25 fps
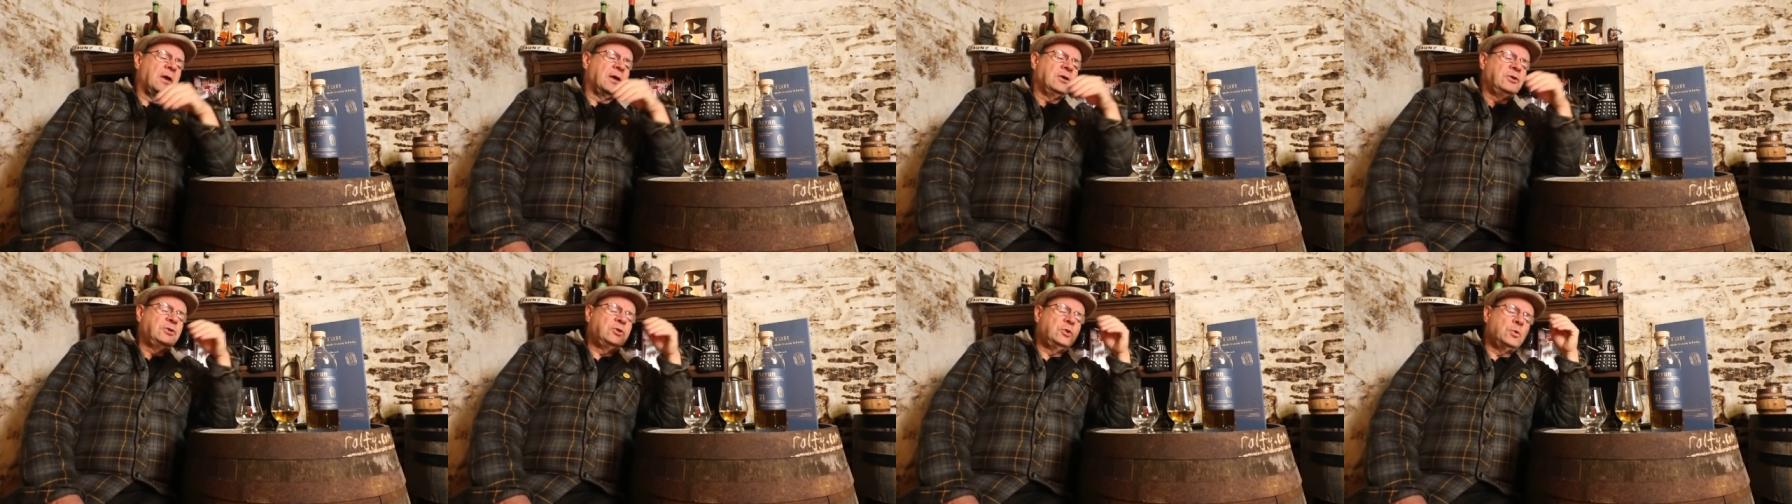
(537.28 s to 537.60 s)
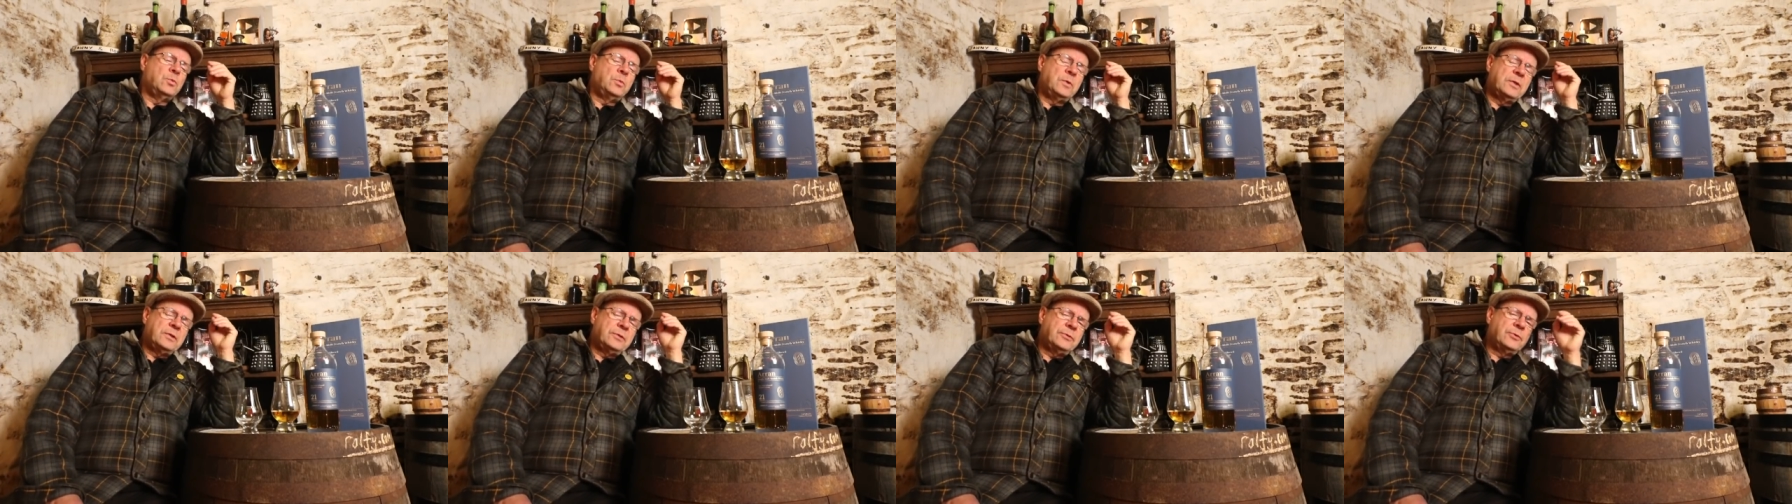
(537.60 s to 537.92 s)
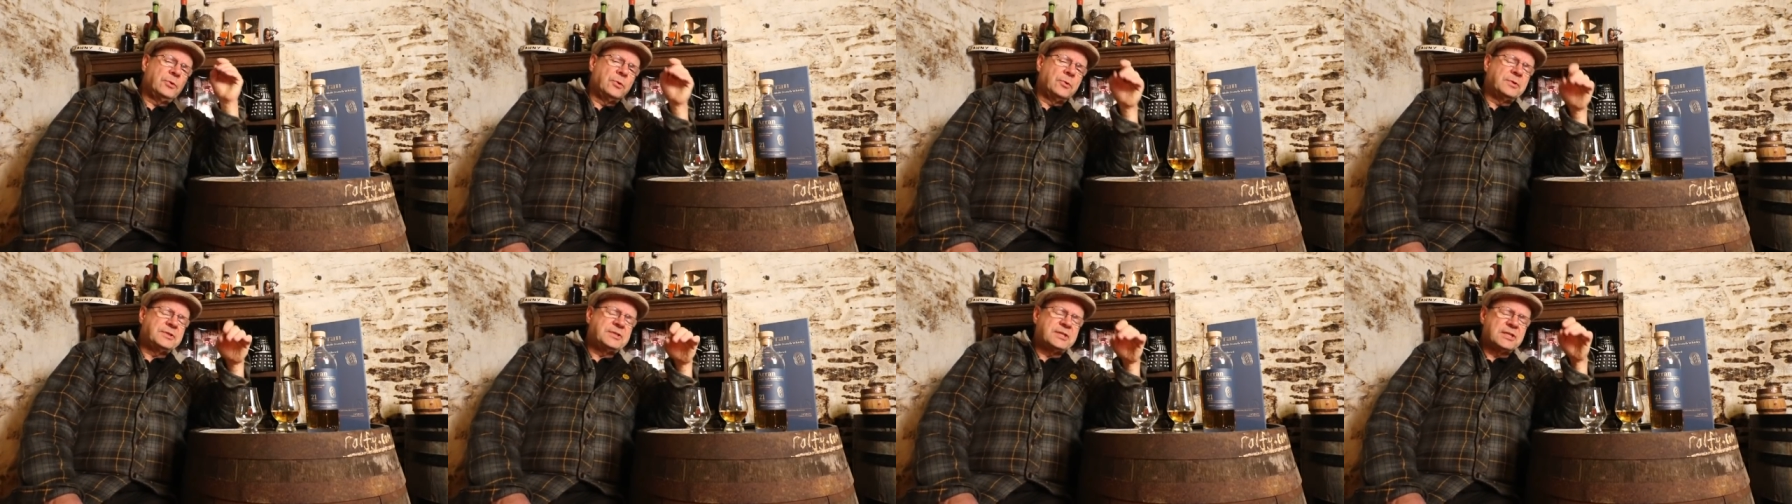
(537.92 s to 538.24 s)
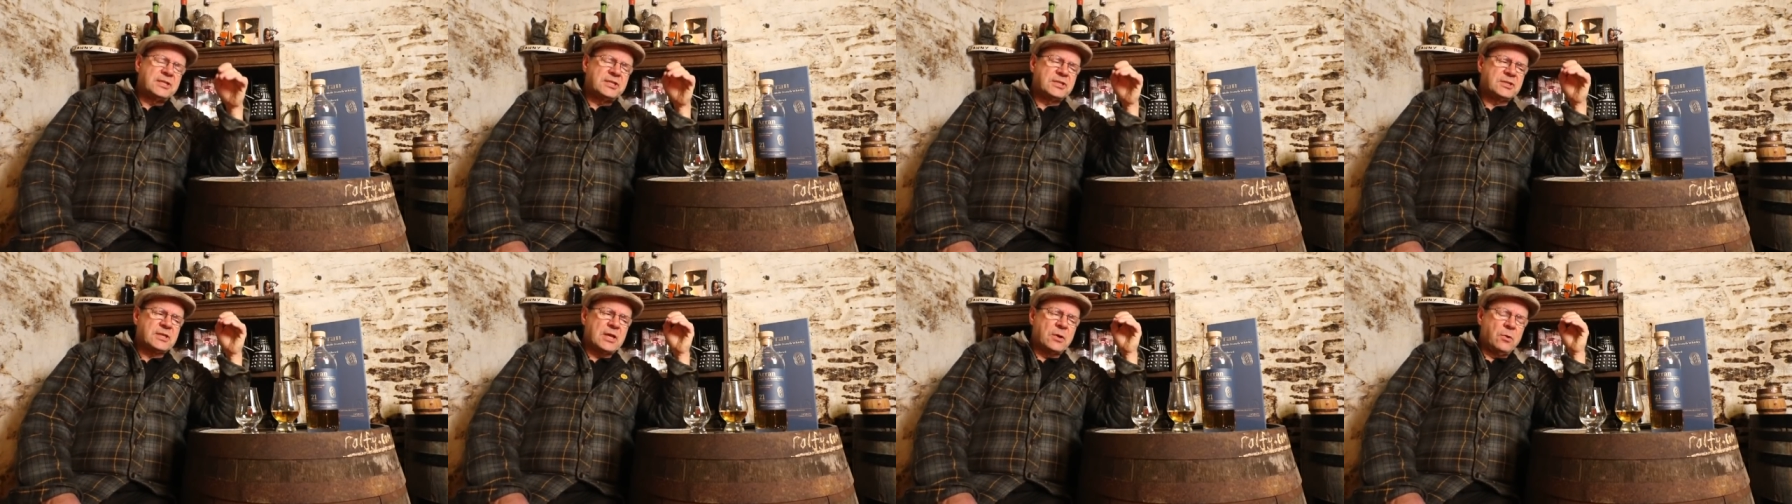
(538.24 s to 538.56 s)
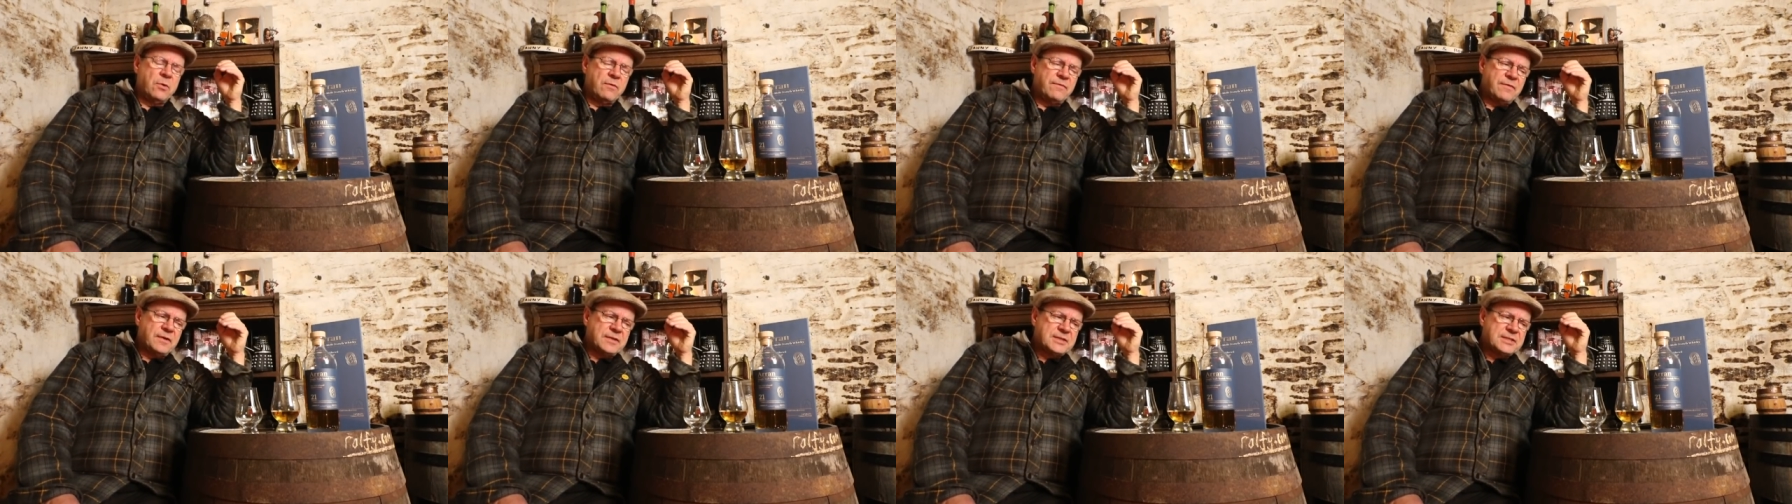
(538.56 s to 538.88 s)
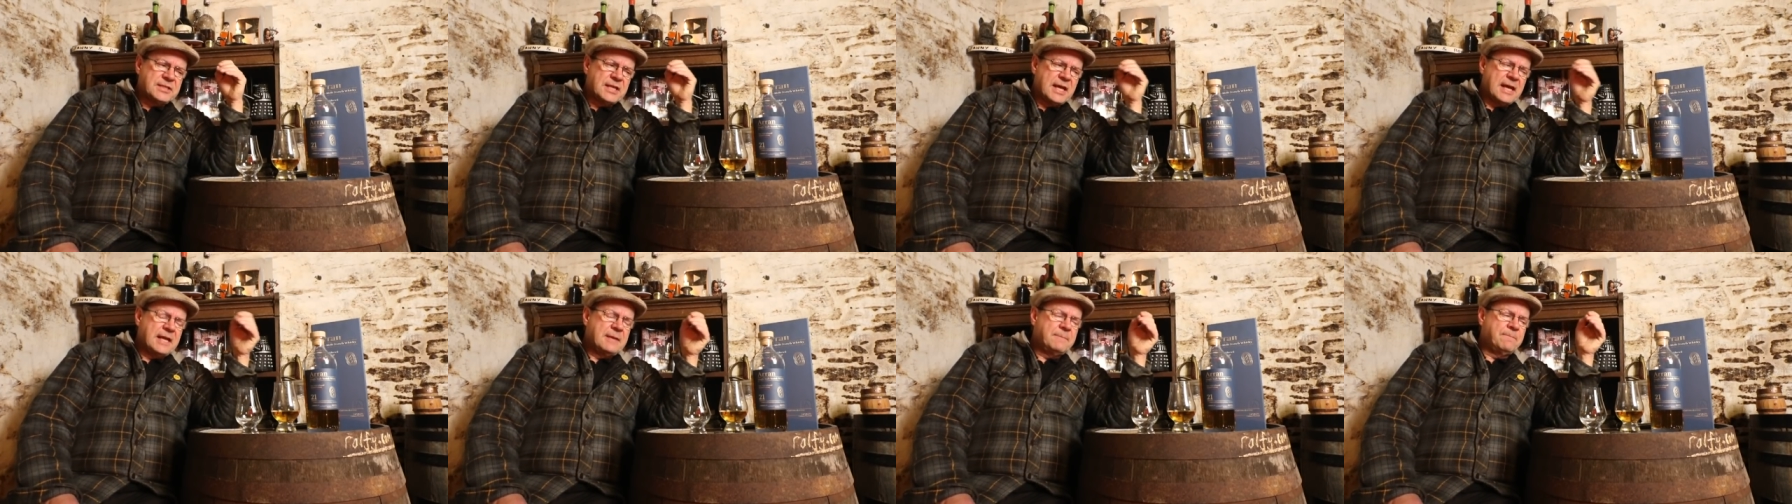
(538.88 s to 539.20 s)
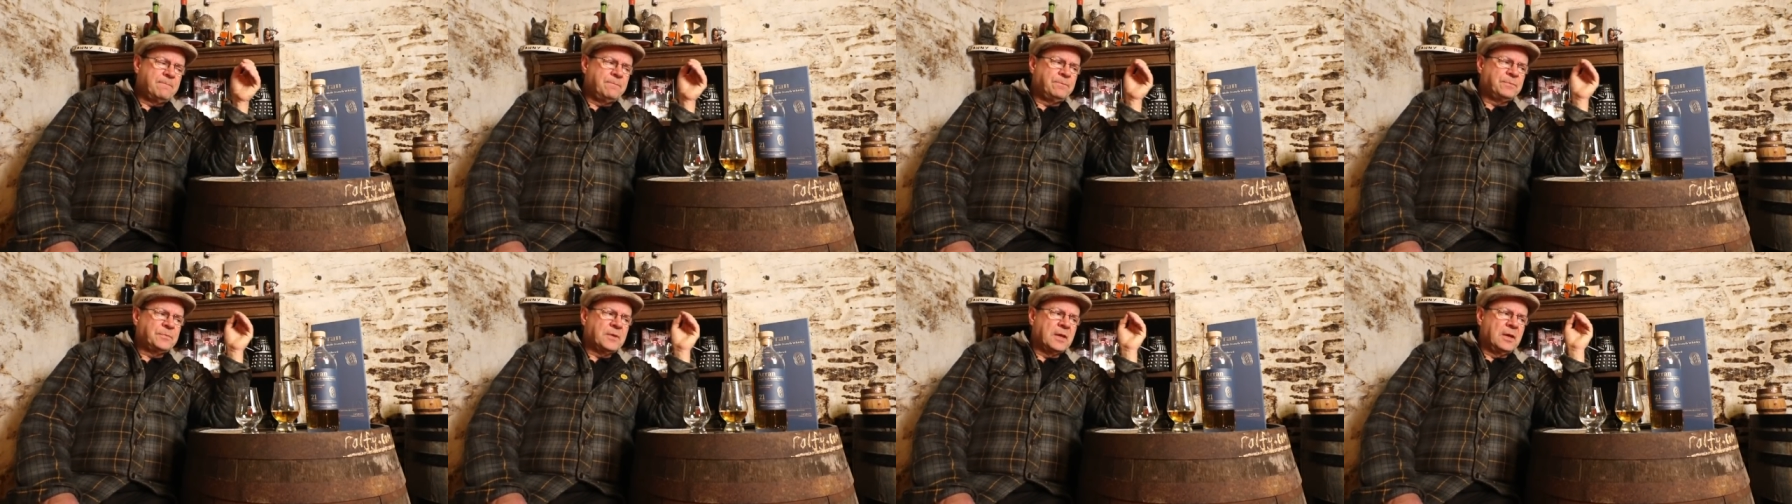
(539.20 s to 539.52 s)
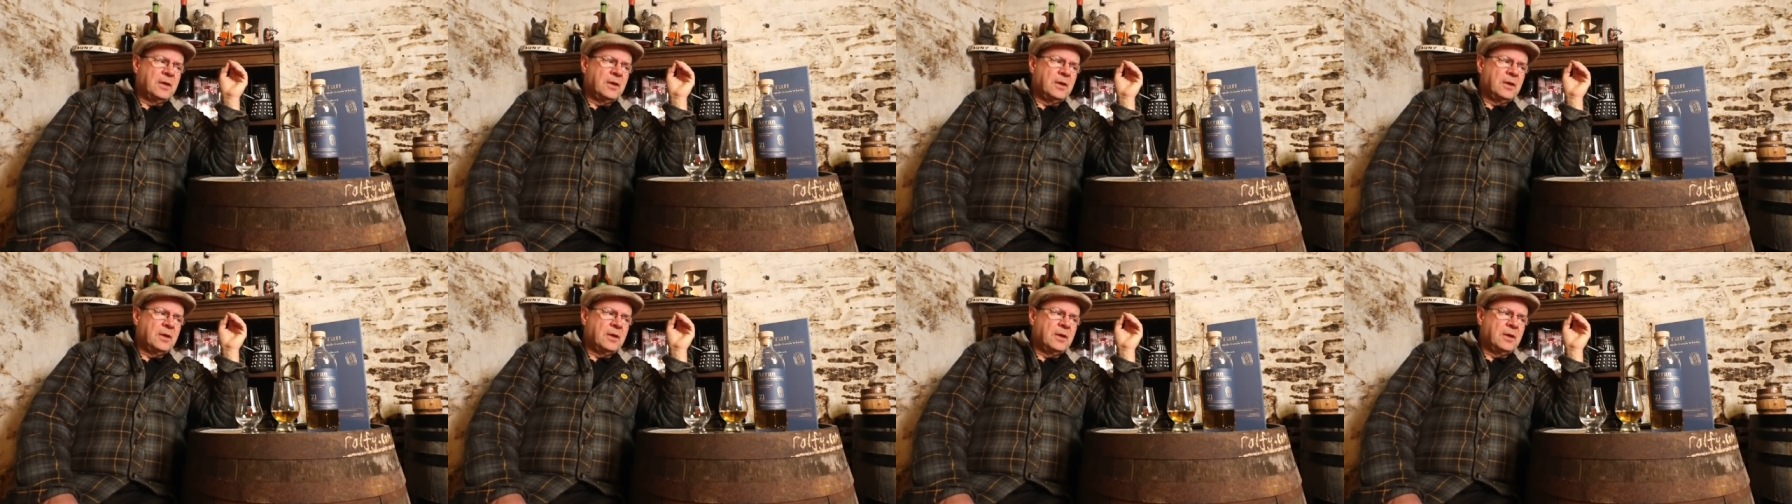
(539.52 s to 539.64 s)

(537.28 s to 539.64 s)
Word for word: You will notice over time